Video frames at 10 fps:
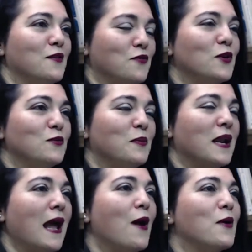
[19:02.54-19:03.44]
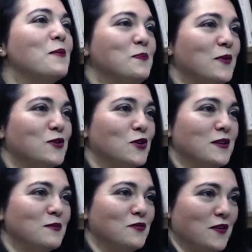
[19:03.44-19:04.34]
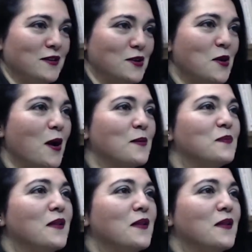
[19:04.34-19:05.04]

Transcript: a friend, but an hour it took them to find their car.